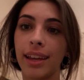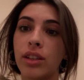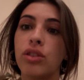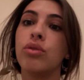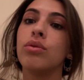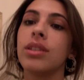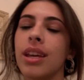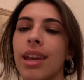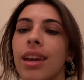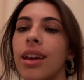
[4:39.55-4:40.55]
to
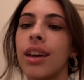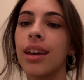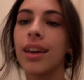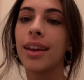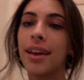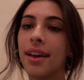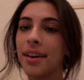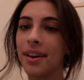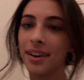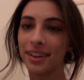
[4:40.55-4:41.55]
take
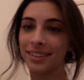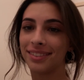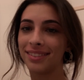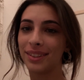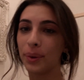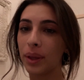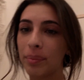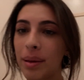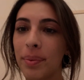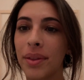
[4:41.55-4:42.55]
a toilet
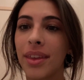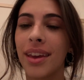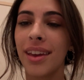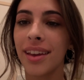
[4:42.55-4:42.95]
paper thing and